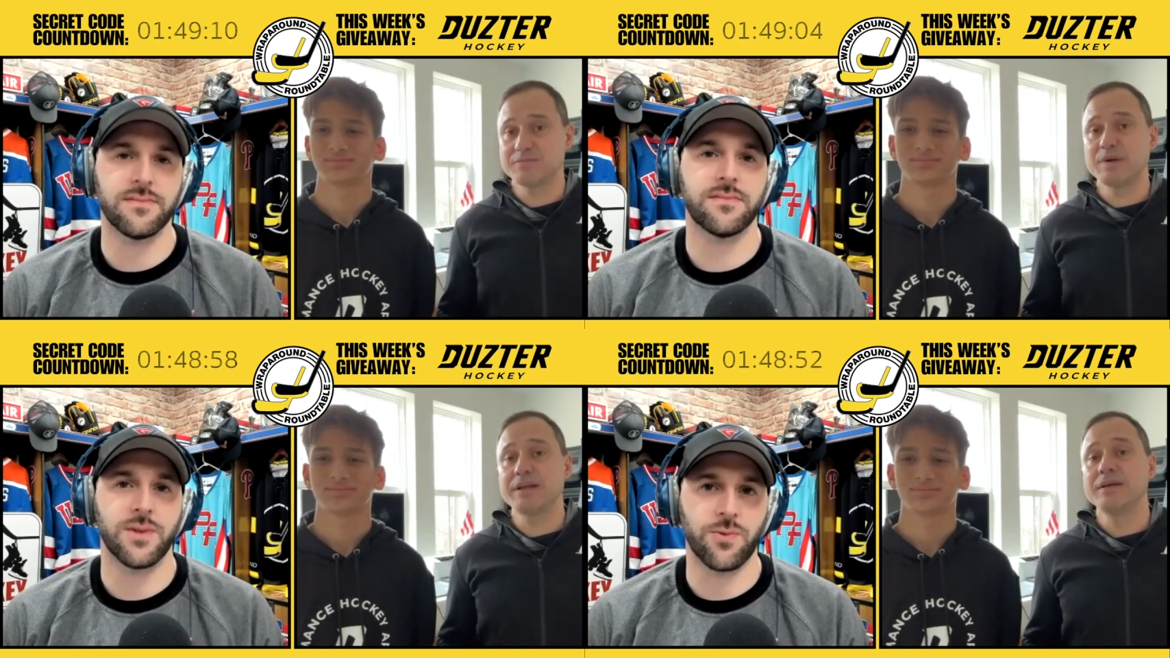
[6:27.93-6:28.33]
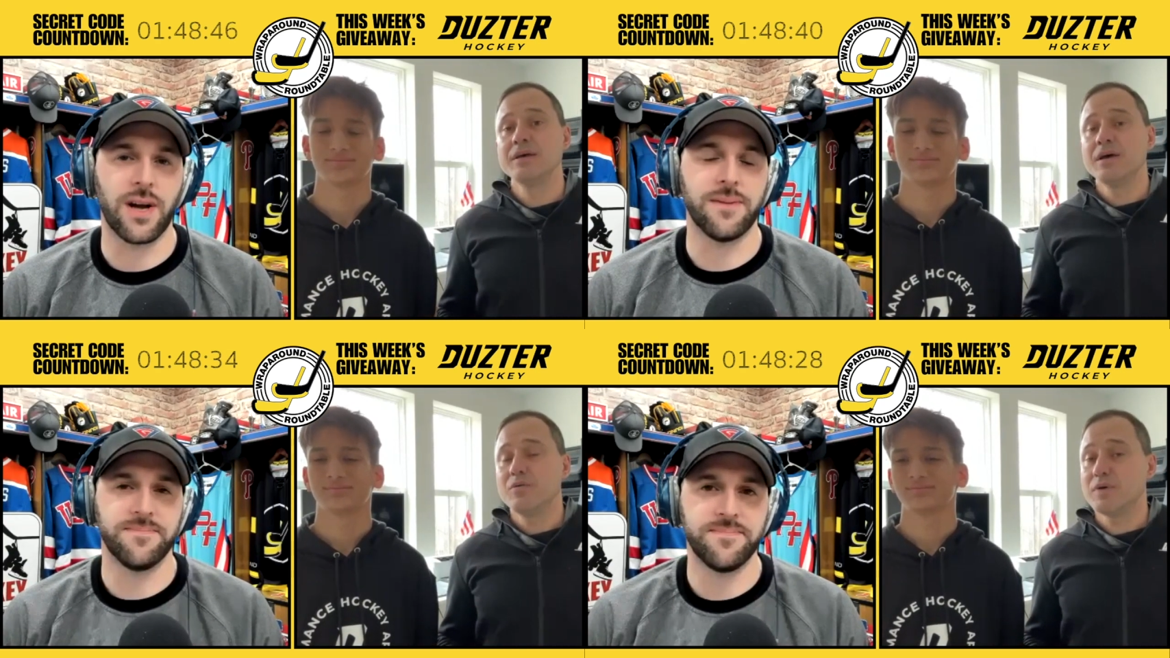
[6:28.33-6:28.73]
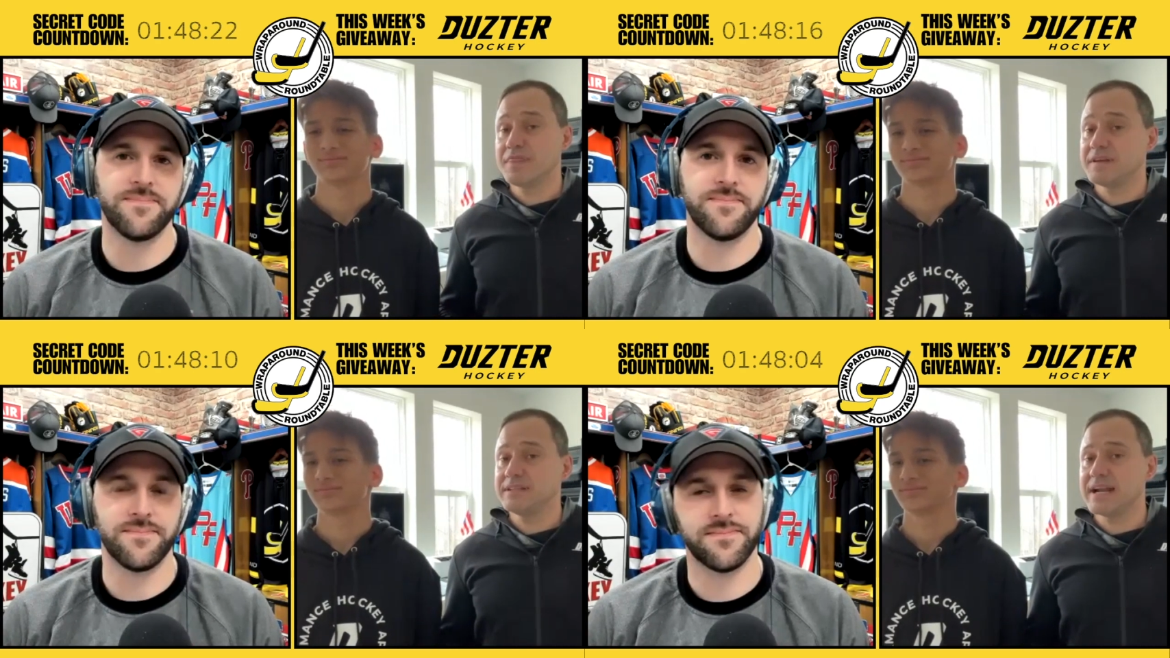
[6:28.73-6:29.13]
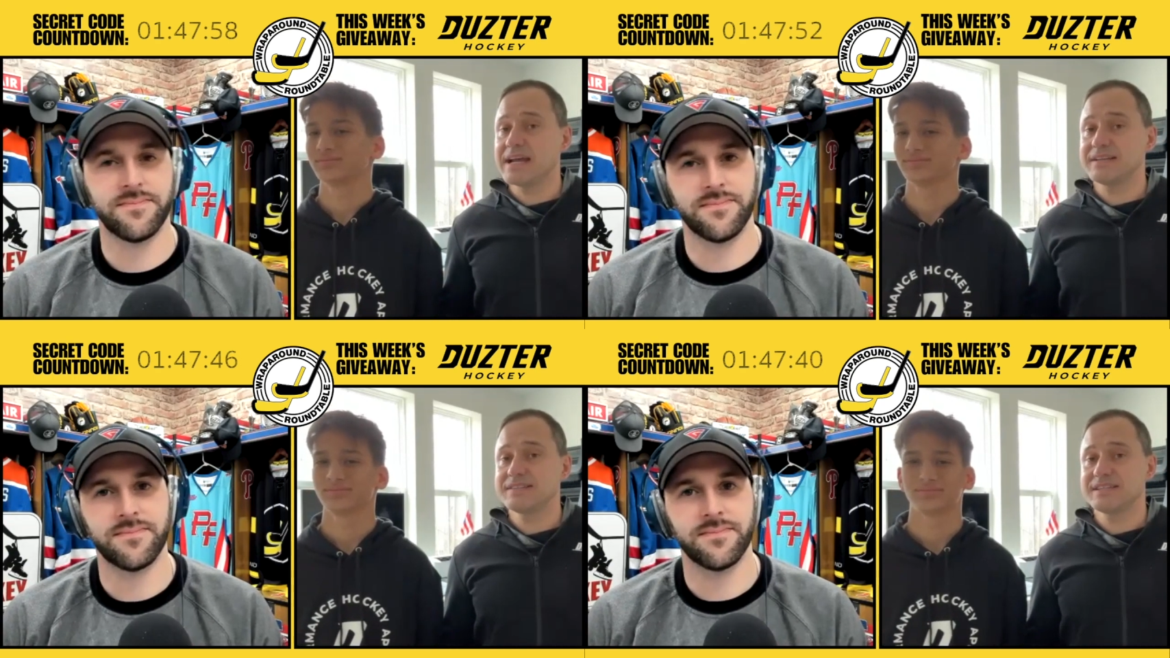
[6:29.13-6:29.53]
Speaker 1: But right. one thing that I
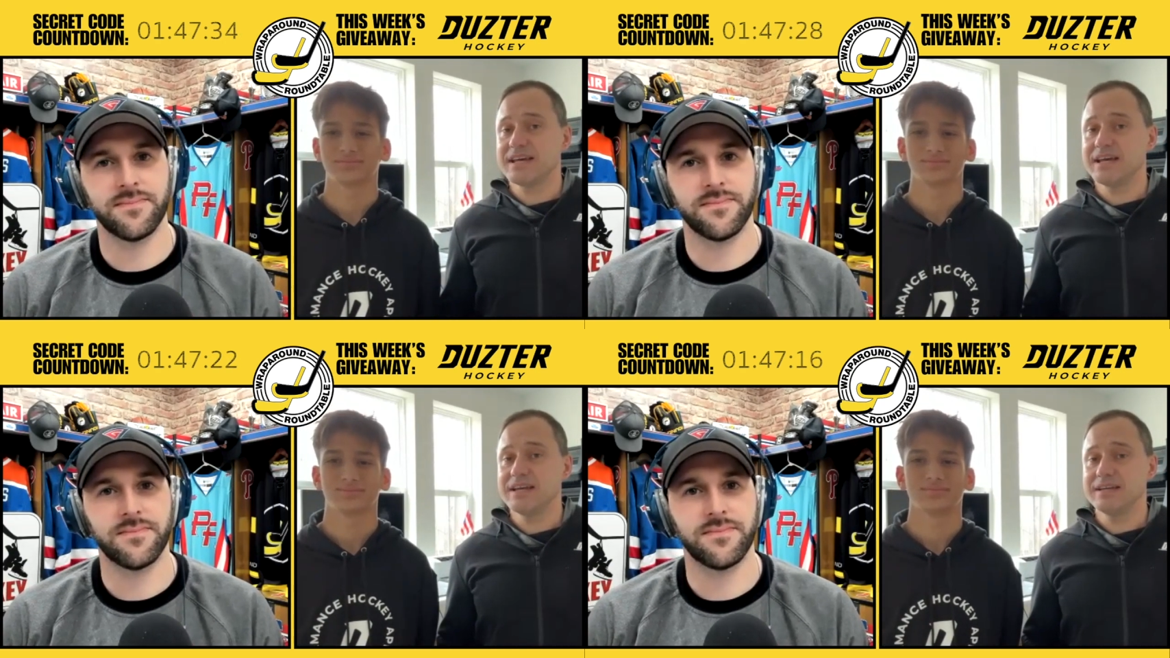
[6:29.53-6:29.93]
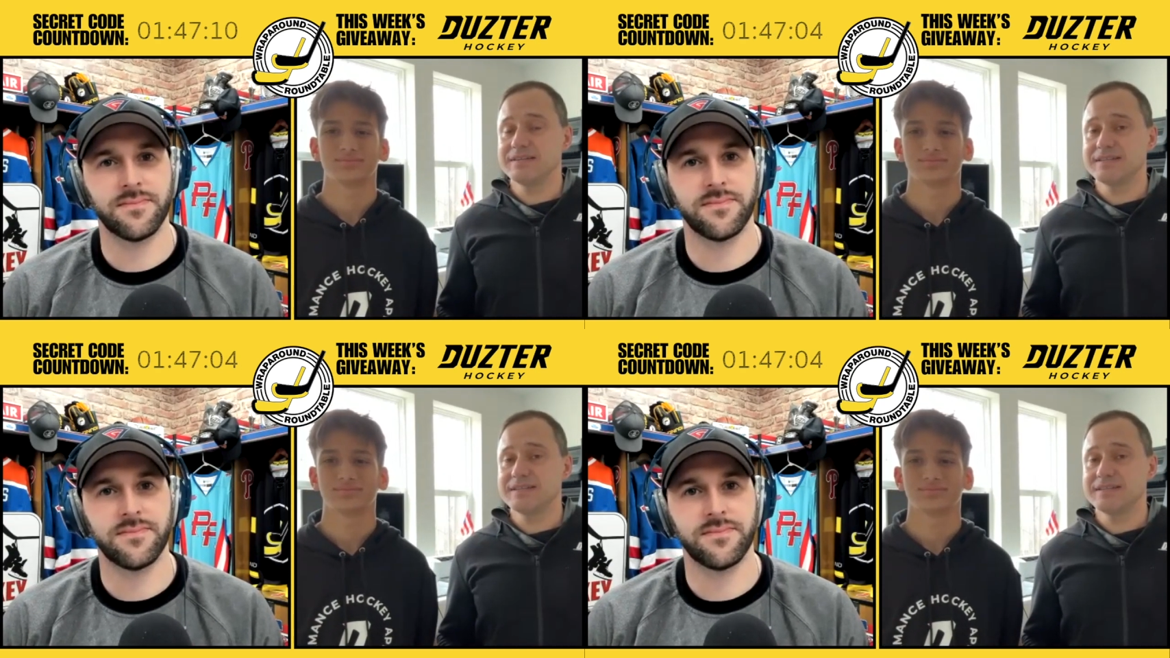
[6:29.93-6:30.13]
can say is